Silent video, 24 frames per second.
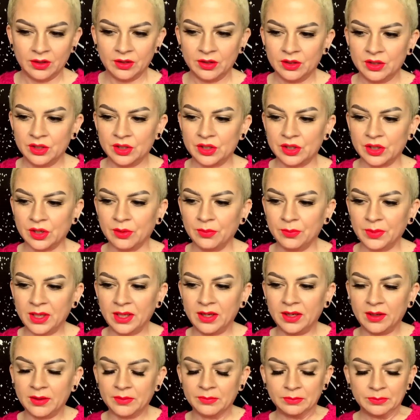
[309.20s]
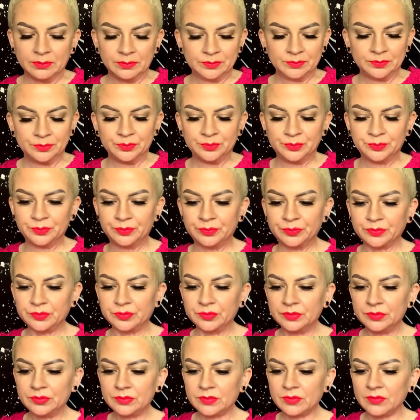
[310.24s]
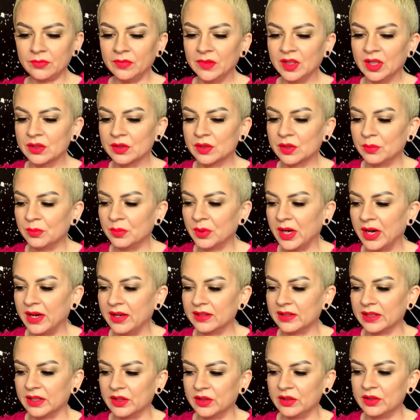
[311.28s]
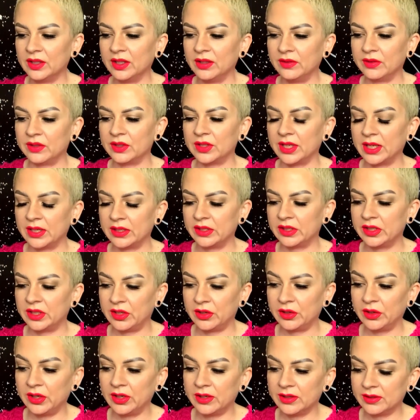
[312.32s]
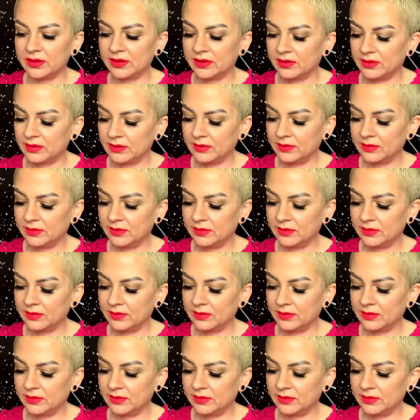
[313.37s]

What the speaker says: Show me surprise energy for Sagittarius.